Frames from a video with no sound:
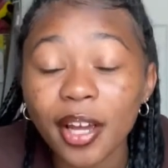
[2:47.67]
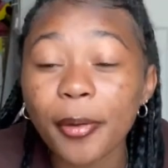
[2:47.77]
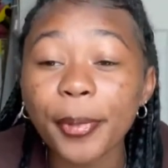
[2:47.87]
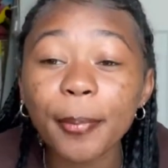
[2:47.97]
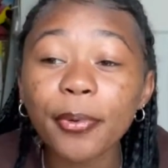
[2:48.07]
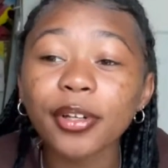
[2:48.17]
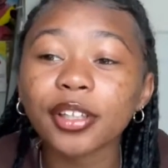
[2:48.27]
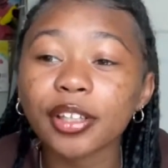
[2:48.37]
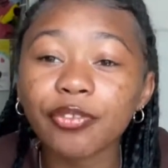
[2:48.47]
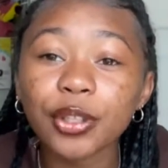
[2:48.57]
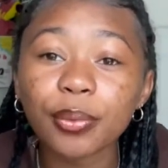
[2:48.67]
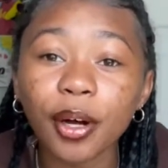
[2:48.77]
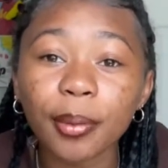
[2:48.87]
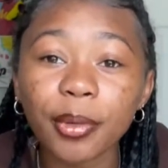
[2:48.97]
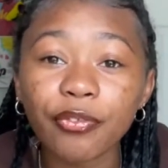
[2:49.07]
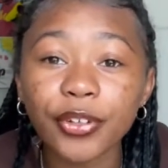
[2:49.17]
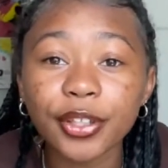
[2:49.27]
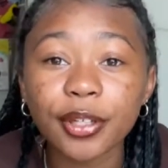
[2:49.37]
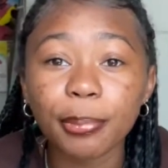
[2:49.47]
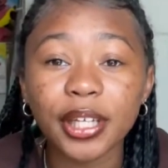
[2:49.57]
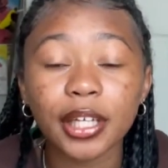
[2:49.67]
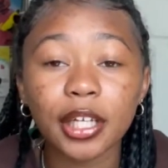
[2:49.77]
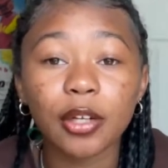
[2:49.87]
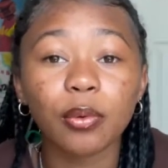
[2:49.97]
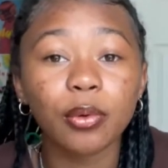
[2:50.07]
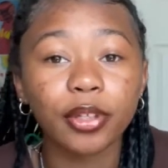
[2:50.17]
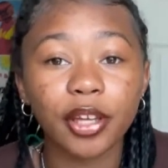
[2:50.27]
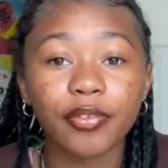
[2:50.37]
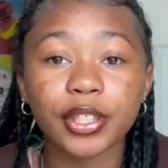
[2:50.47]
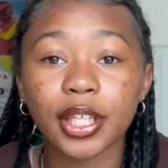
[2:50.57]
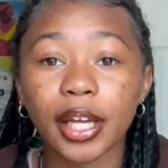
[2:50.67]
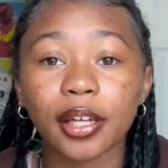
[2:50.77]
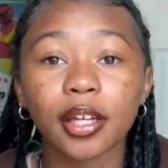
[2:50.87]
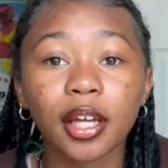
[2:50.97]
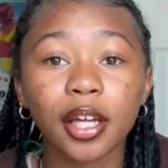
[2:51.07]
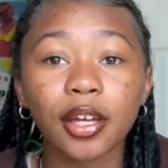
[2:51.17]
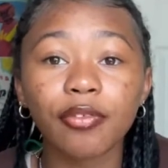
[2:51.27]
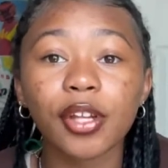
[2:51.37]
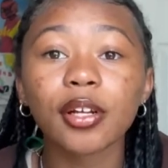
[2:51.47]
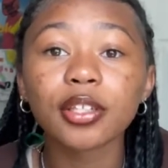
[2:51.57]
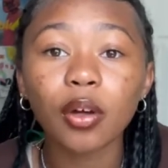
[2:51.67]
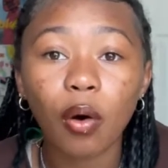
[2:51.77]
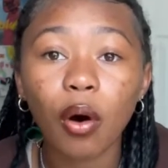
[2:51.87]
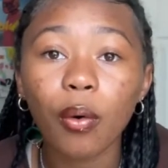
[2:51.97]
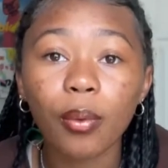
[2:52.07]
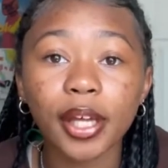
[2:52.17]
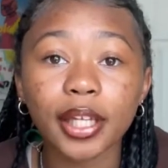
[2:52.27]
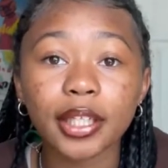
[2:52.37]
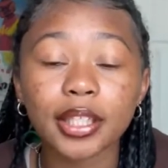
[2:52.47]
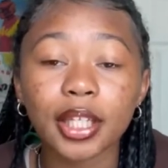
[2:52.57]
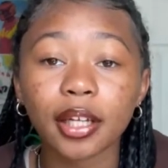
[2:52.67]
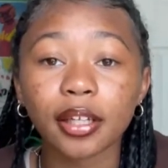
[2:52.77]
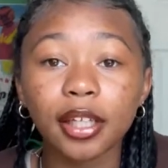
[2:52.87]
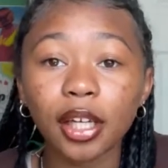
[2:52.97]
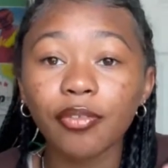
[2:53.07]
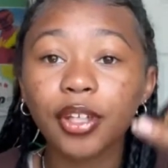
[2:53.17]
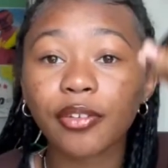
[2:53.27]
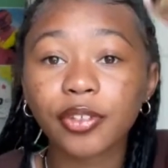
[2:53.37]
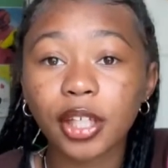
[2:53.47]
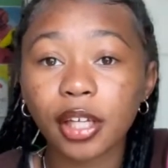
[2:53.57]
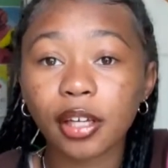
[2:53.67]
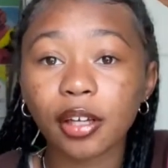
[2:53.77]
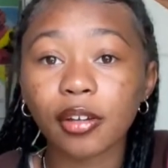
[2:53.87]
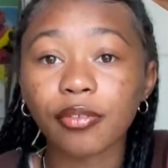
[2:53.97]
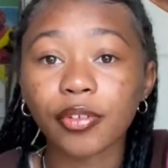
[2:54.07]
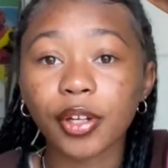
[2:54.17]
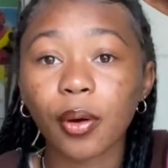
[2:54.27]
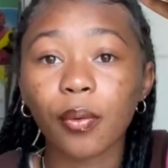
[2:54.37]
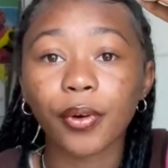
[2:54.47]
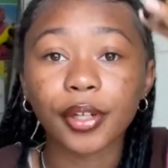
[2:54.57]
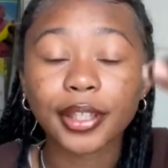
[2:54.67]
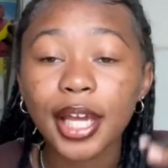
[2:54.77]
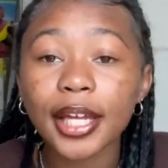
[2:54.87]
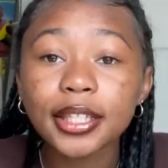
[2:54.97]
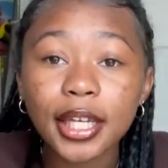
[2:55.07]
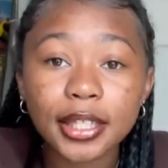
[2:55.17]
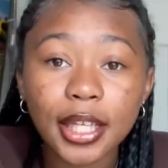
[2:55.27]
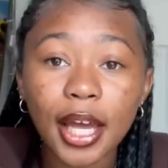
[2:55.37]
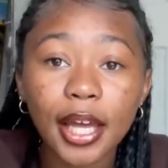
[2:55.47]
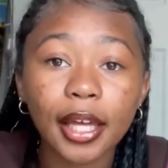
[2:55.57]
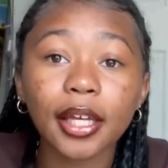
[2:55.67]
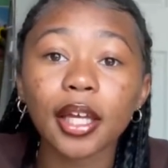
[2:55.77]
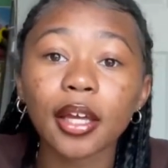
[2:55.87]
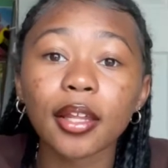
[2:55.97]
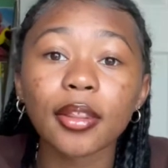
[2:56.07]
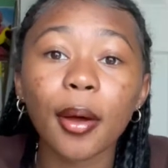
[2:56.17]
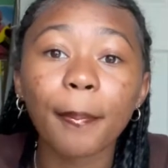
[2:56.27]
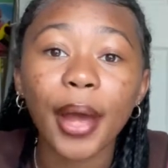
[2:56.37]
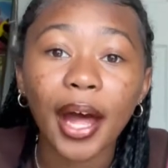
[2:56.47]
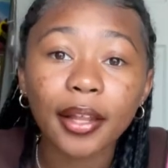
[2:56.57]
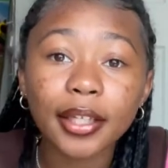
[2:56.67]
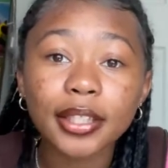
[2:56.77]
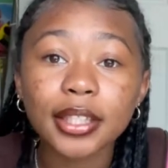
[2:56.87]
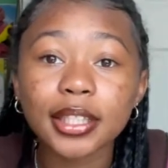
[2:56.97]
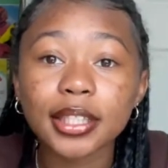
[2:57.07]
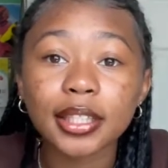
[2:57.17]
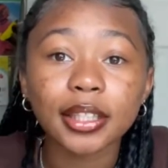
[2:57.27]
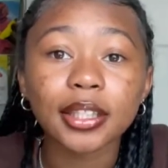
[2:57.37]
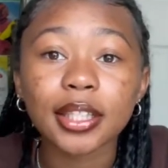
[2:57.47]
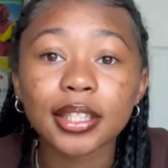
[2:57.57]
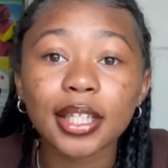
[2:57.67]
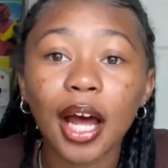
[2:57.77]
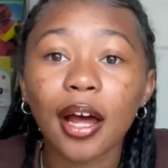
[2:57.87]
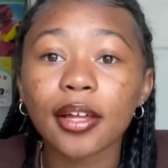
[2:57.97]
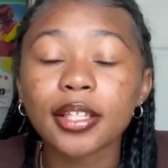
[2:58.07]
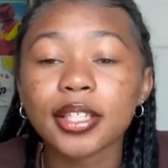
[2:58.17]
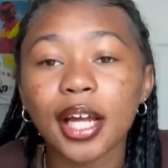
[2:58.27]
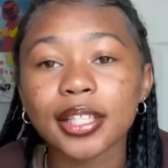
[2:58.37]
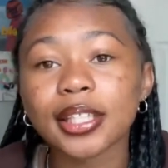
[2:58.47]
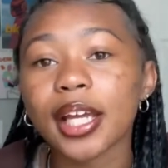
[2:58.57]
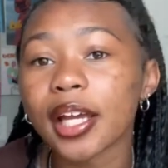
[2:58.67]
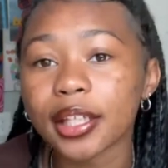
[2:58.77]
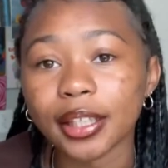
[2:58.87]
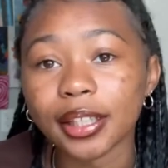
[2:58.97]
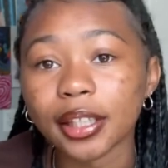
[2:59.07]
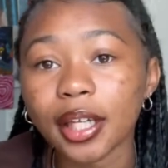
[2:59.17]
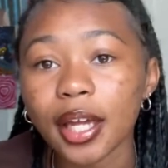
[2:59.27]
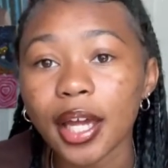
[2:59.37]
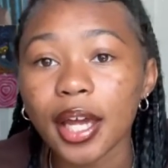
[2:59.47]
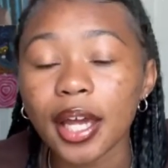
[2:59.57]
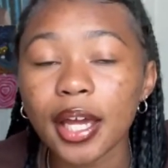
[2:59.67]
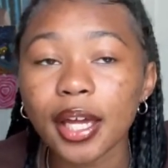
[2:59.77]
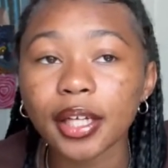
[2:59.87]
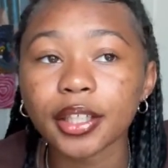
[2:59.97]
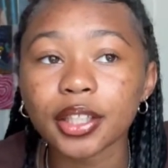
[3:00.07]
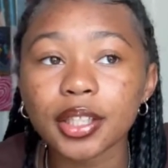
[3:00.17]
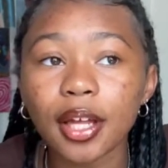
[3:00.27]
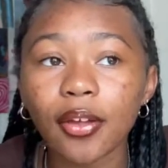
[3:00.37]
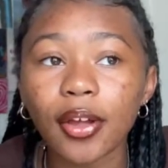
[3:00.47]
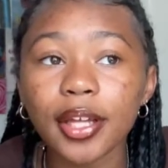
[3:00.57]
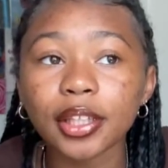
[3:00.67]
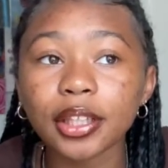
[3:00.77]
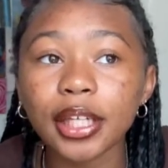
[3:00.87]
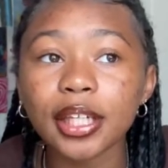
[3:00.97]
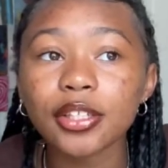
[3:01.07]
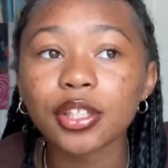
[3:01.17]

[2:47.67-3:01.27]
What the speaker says: People to lift you up, and for there to be an equal give and take. If there's always give, or take, the balance it's not scaling, and it leads